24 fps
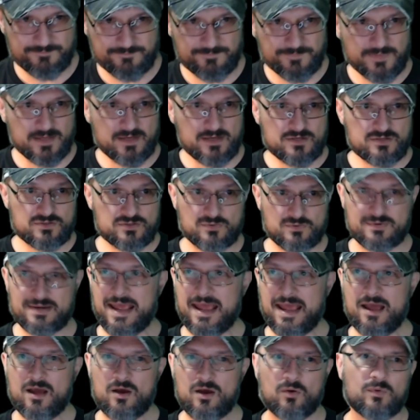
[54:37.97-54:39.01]
So
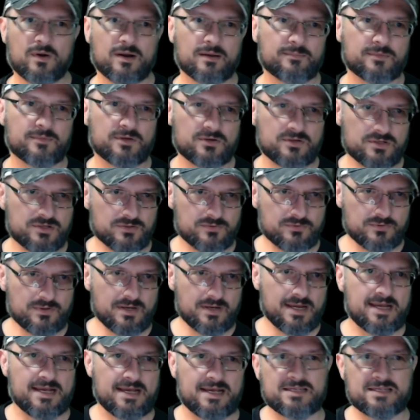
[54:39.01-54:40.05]
now what I'm going to do
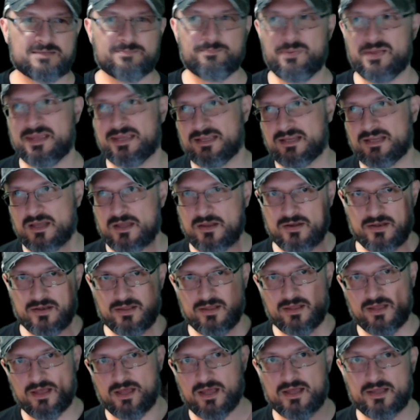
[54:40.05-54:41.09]
is ping
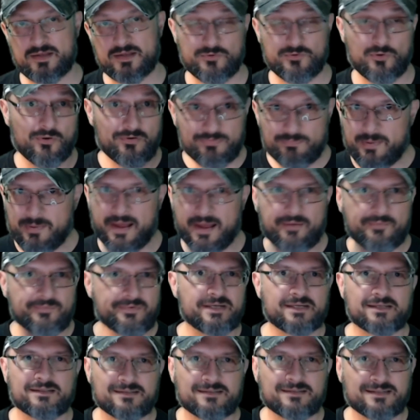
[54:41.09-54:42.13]
northbound,
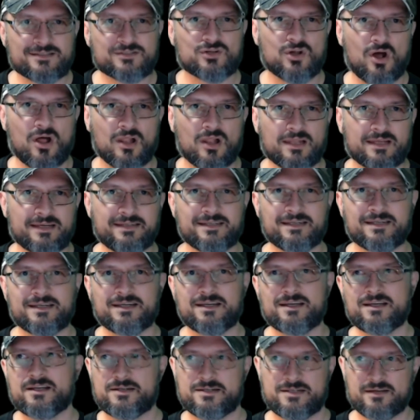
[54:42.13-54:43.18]
let's call it,
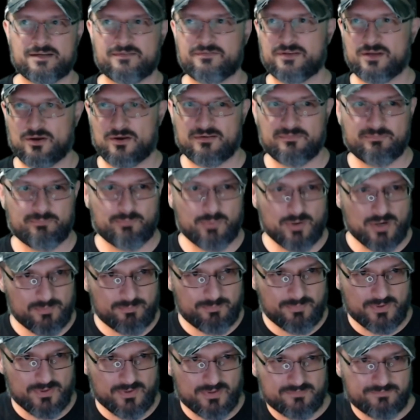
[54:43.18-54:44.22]
to VRF
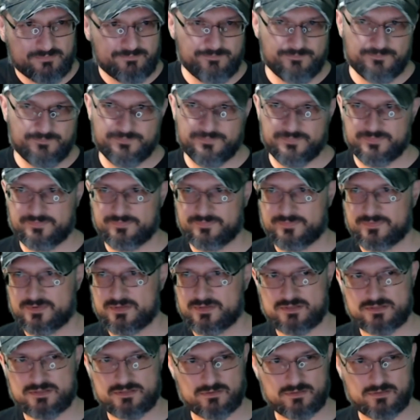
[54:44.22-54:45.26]
purple.
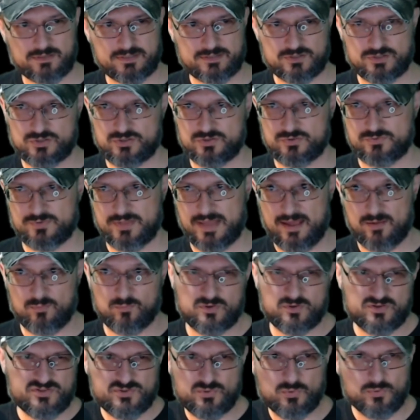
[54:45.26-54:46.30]
So let's do that, and we'll
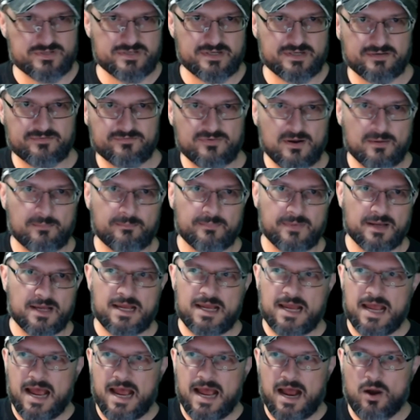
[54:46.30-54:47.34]
source it from
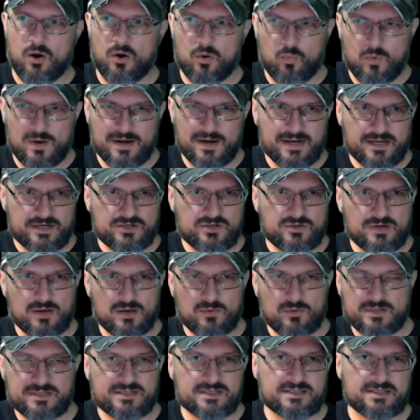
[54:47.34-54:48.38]
our
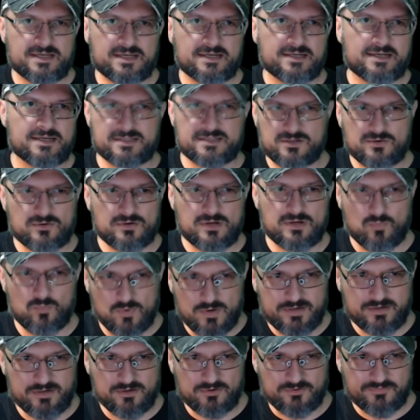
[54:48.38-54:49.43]
192.168.0.1
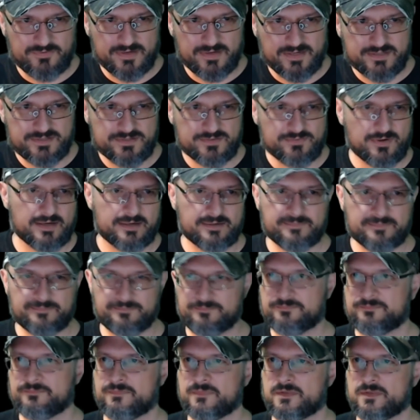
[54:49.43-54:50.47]
interface, right?
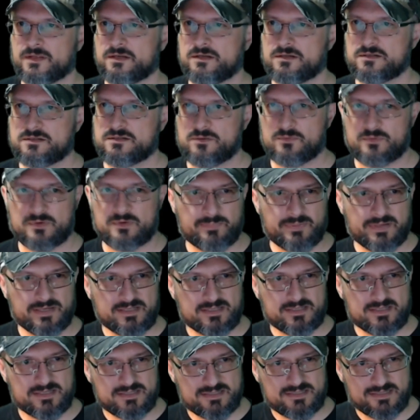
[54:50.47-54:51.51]
So we're going to ping
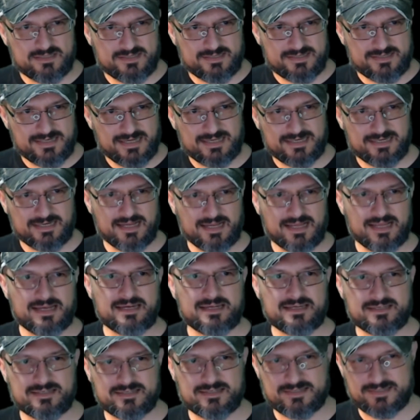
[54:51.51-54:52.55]
this
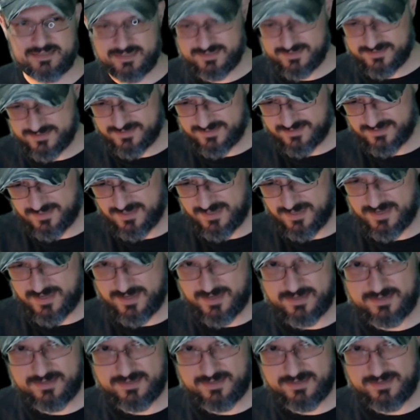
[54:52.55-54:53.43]
.86 guy,